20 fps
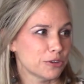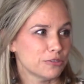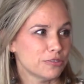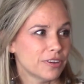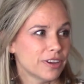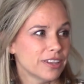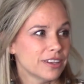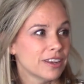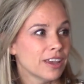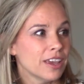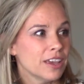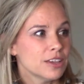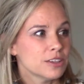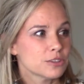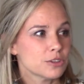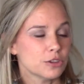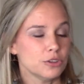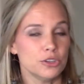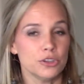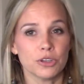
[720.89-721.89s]
fun.
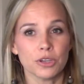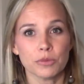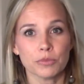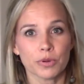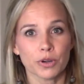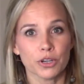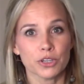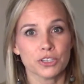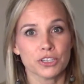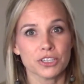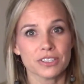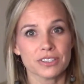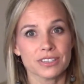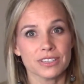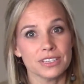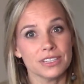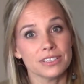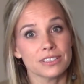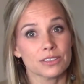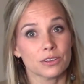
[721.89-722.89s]
So you can purchase
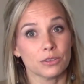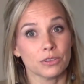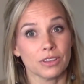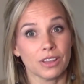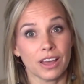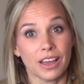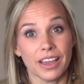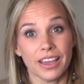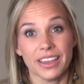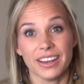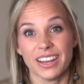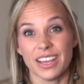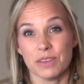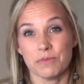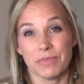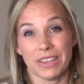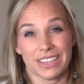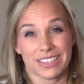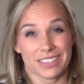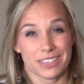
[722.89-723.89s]
these online. It
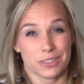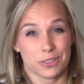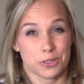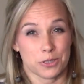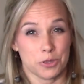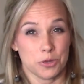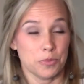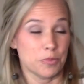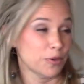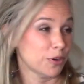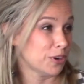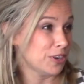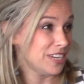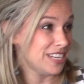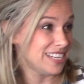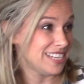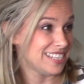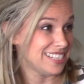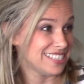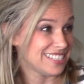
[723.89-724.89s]
makes it super
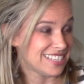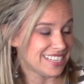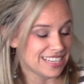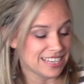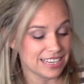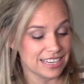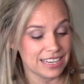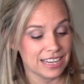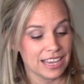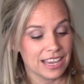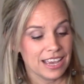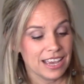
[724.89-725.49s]
easy.